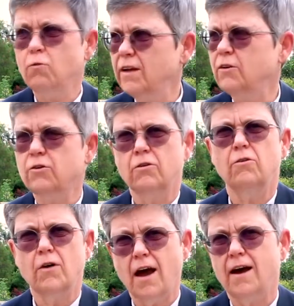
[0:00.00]
we
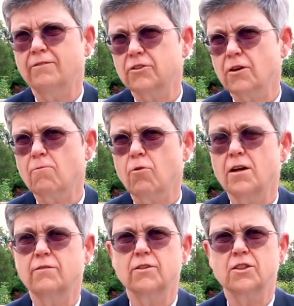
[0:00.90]
do have somewhat
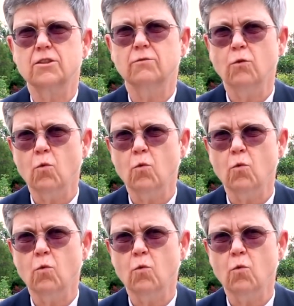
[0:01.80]
of a civil